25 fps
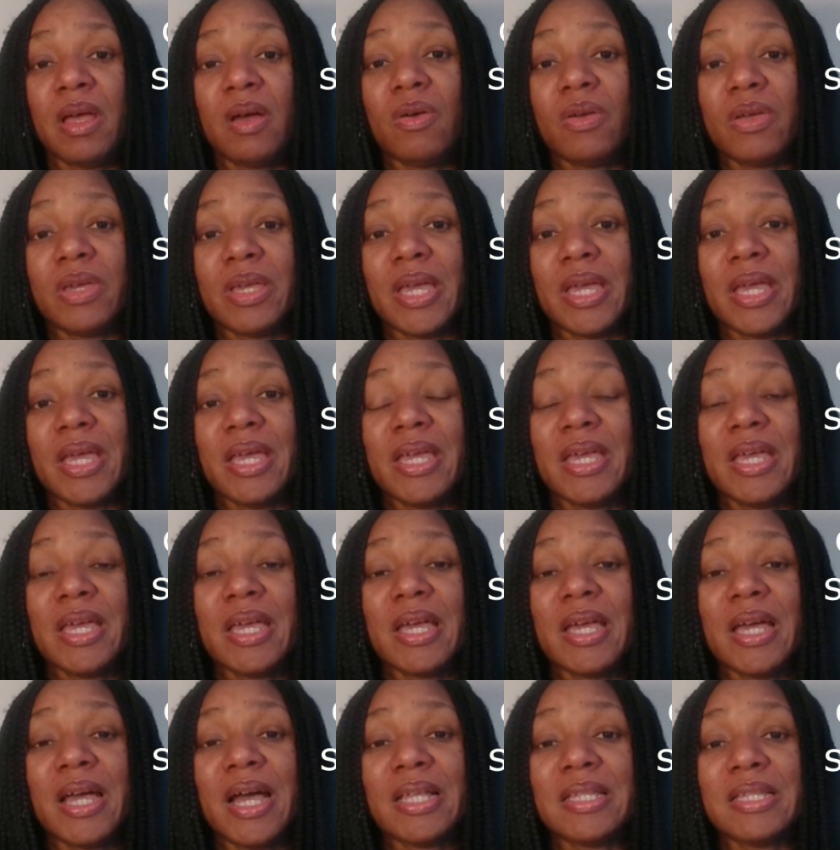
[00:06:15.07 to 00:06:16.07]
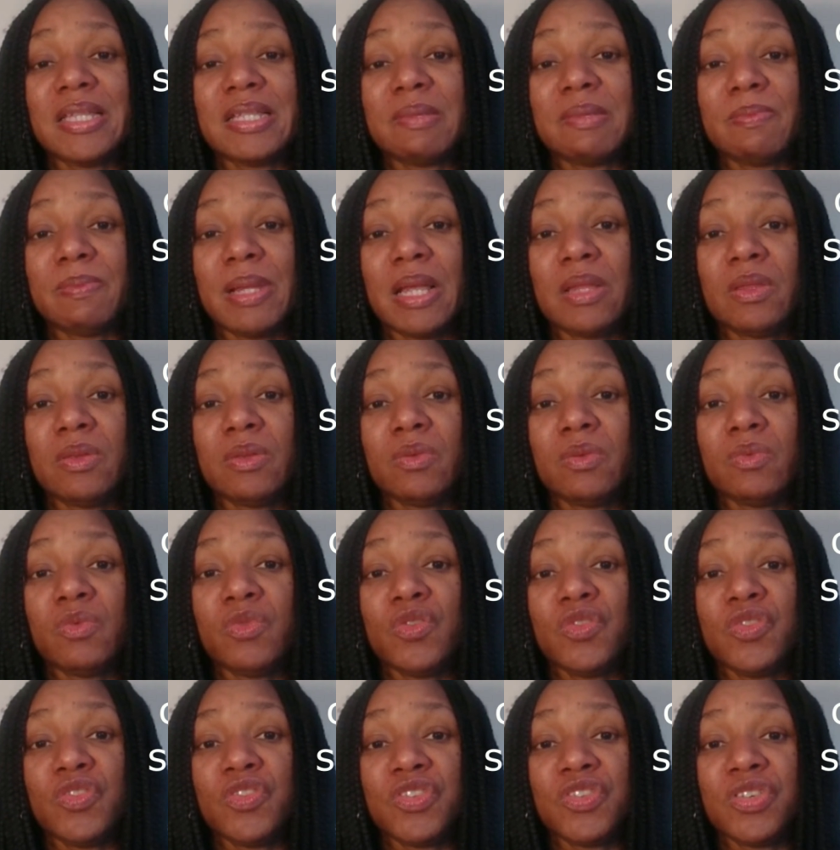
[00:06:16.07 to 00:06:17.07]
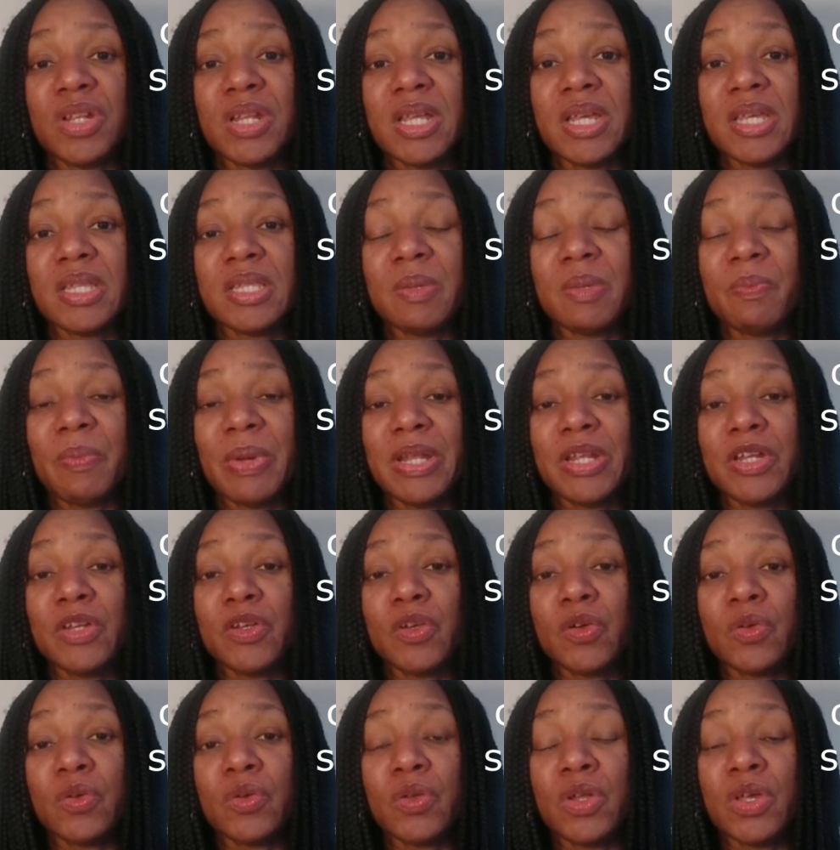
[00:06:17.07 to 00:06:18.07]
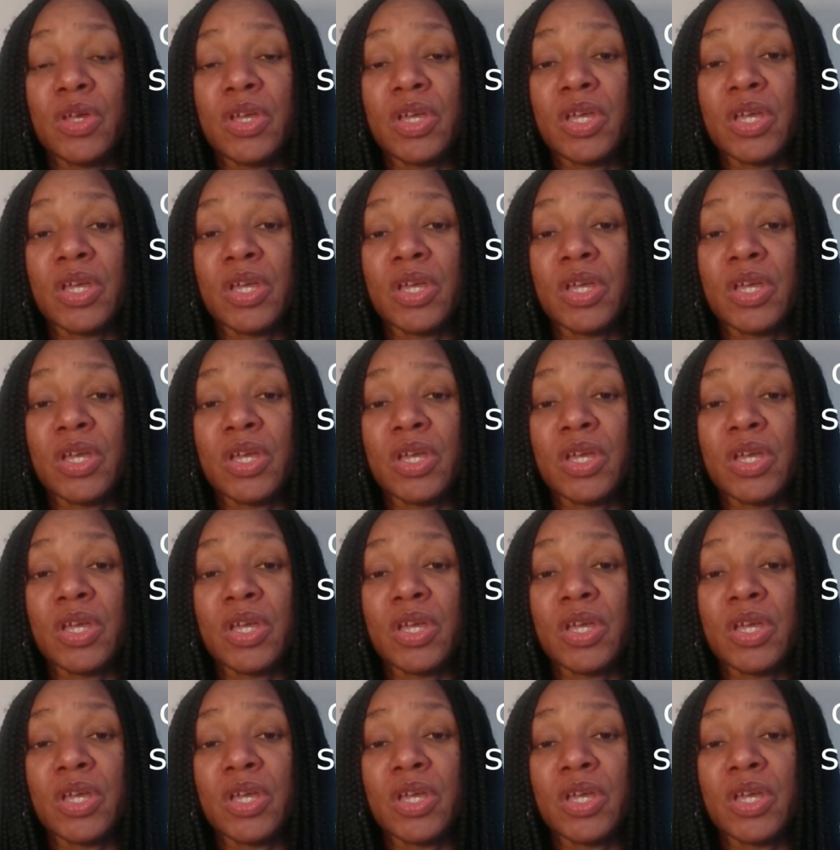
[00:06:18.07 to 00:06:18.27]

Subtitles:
Okay, and this plan, we usually, depending on